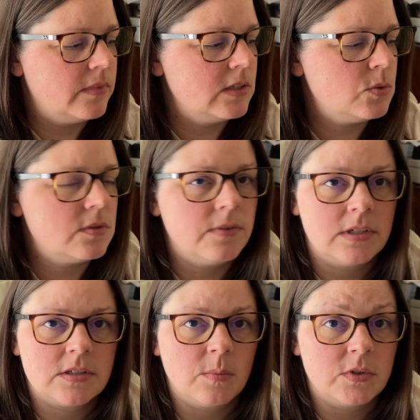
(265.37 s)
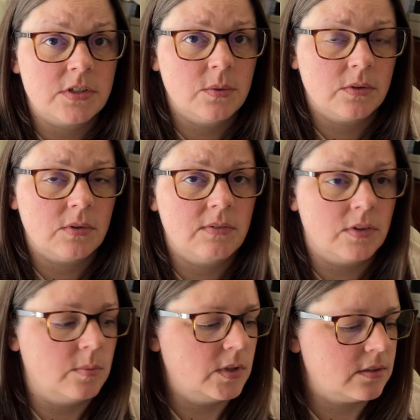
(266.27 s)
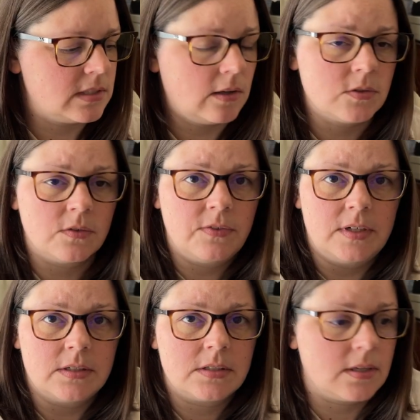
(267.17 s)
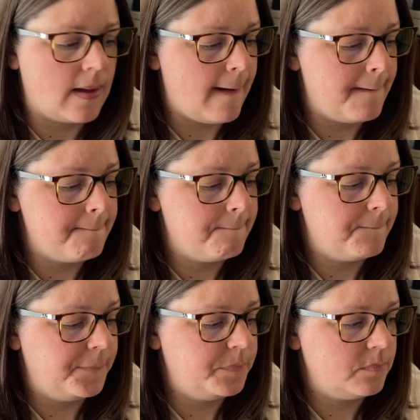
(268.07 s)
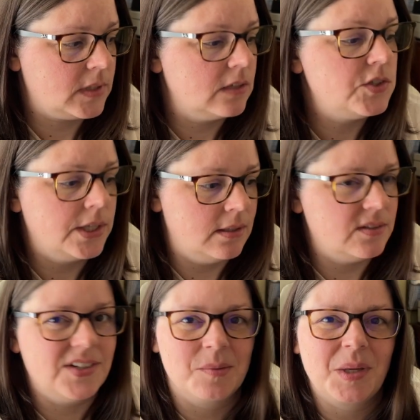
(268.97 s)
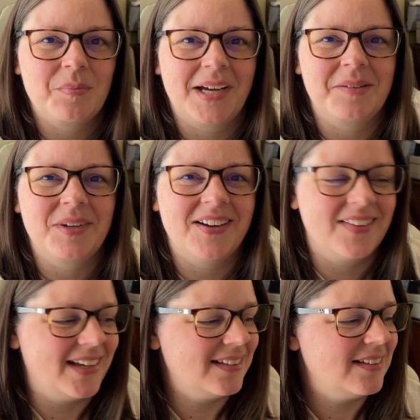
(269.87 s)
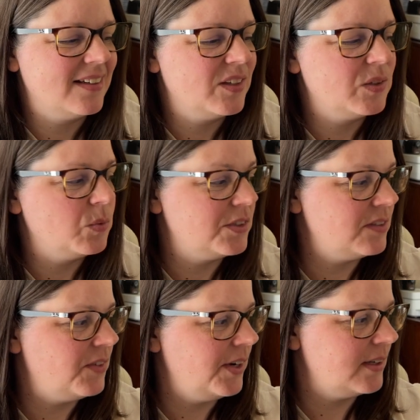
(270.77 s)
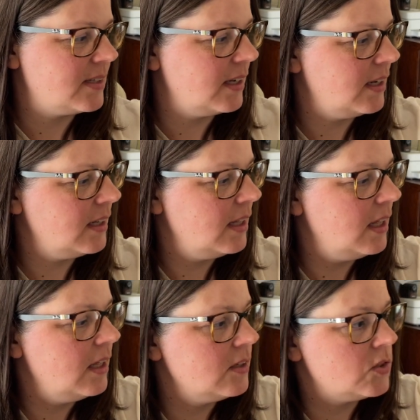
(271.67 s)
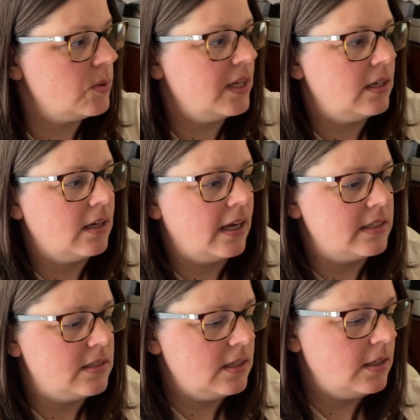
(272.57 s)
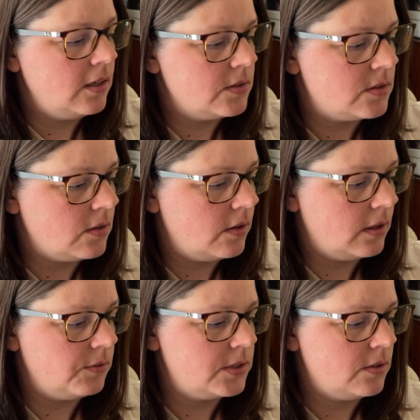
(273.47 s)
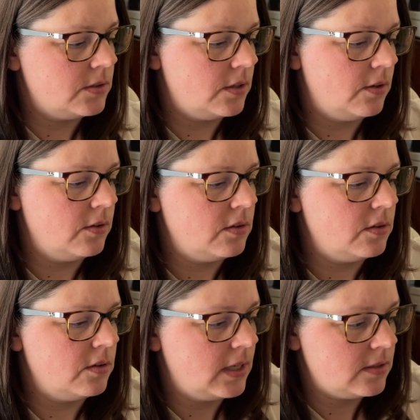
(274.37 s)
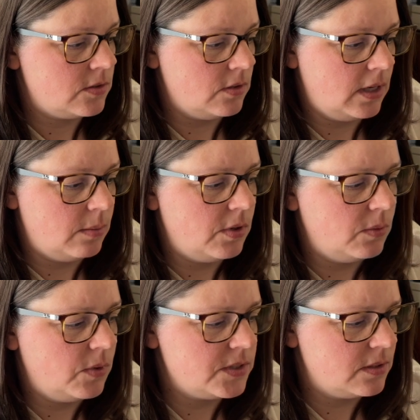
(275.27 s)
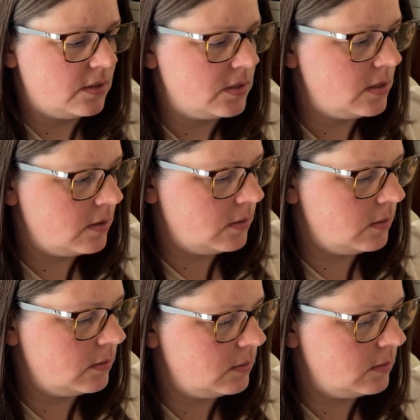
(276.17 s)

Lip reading: was finished number 2 and 3 for the month, because I also finished Jiggity Jig by Pineberry Lane, which is very exciting. So then I did get a start on Return to Earth yesterday, but it wasn't until